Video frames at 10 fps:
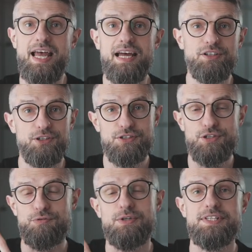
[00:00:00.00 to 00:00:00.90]
and also
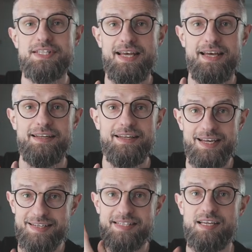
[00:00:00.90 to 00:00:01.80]
what's an
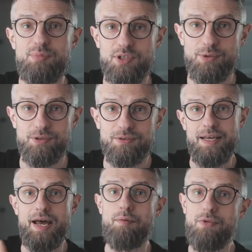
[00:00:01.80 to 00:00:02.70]
acceptable
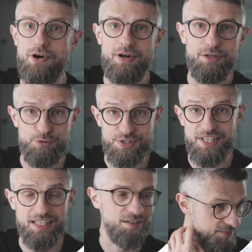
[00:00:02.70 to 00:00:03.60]
number to see.